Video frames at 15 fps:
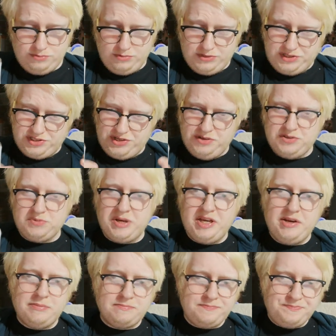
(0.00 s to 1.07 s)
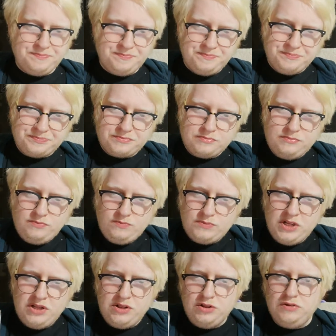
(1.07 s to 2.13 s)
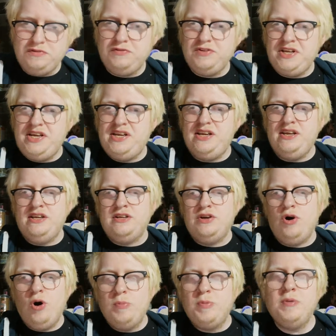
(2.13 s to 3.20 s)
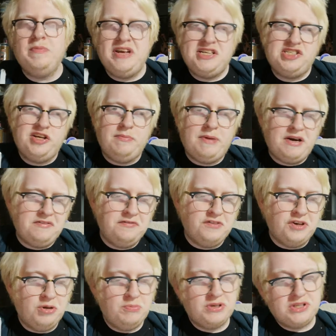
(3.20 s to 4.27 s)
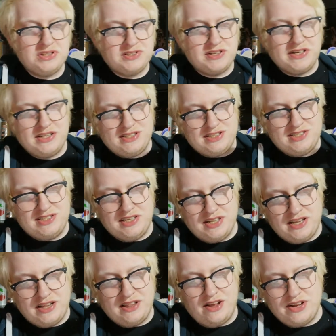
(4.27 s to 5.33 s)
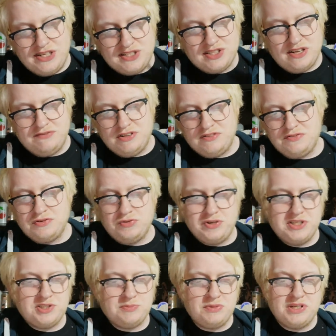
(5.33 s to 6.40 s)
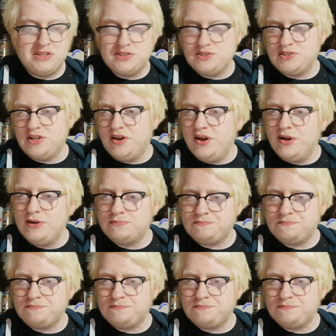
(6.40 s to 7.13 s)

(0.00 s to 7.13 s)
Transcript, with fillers: Excuse me. Lovely upper medium mouthfeel, but there's like still a nice level of crispness there.